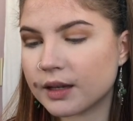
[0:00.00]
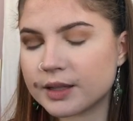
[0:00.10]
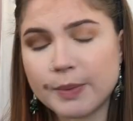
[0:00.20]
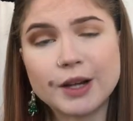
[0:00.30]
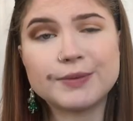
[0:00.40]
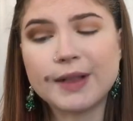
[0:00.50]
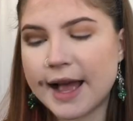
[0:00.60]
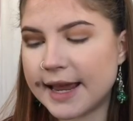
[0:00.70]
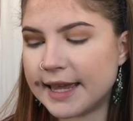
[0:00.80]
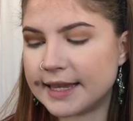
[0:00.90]
Sparks
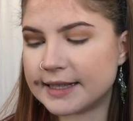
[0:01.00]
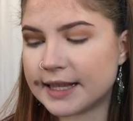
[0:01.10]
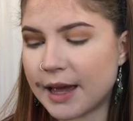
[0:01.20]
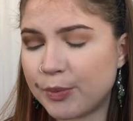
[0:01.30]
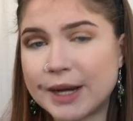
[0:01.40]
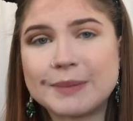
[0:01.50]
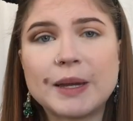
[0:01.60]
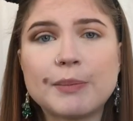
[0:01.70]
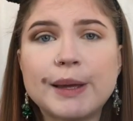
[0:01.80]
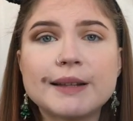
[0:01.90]
Fly is a pressed
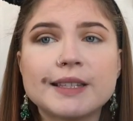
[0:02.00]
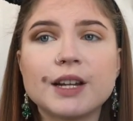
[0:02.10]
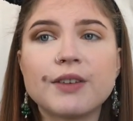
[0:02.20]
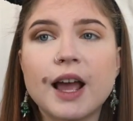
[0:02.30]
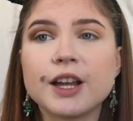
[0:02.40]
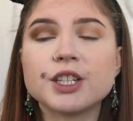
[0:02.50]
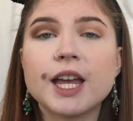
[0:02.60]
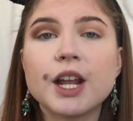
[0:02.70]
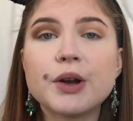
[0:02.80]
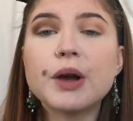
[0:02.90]
pigment instead of an
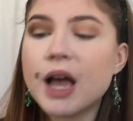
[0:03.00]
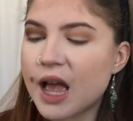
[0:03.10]
eyeshadow.